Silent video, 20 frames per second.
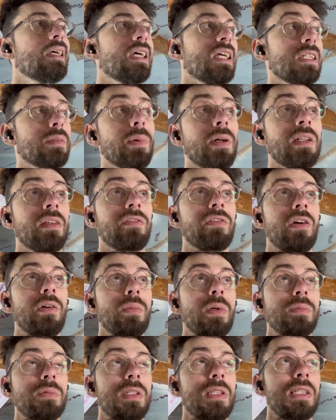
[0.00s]
expanding foam
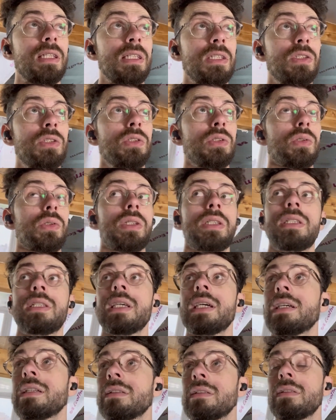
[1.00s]
up to the joist
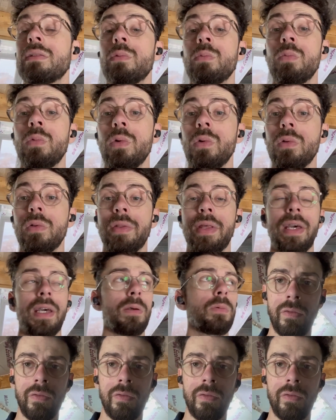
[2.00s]
and wall there.